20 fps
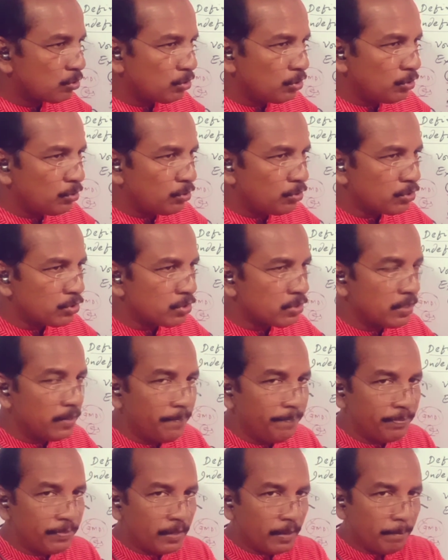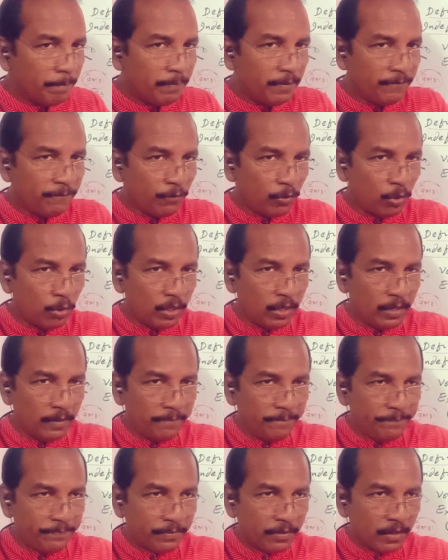to use before
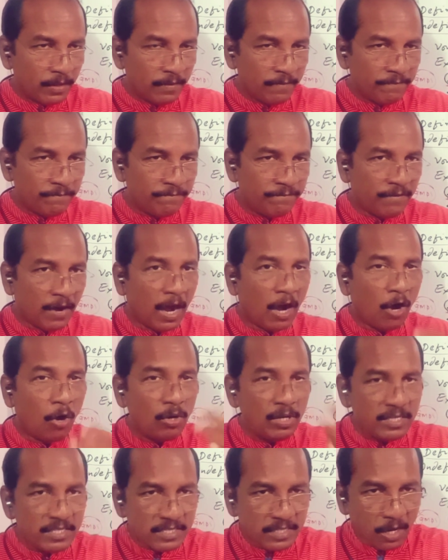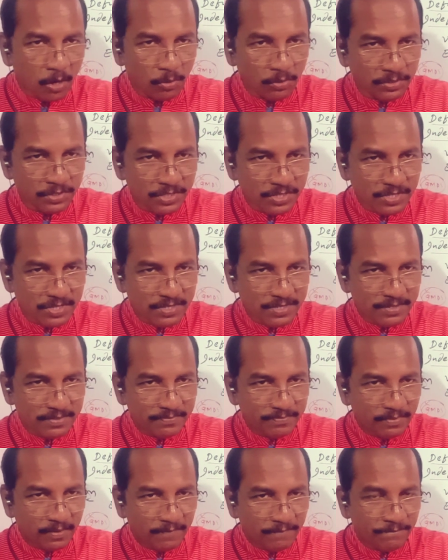vowel sounds.
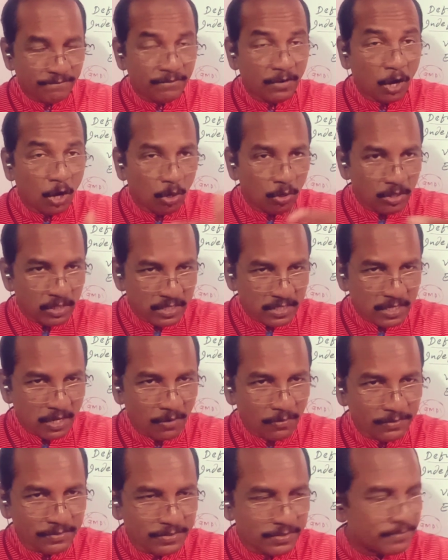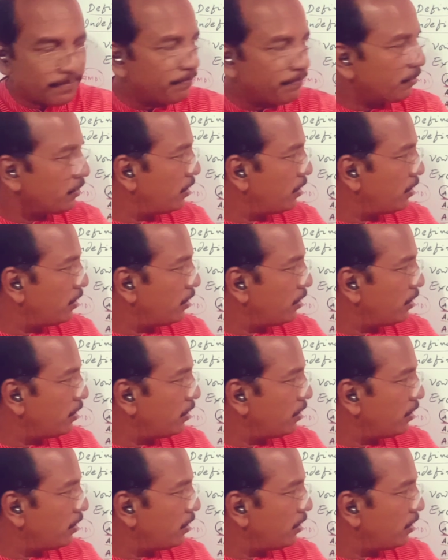Vowel sounds.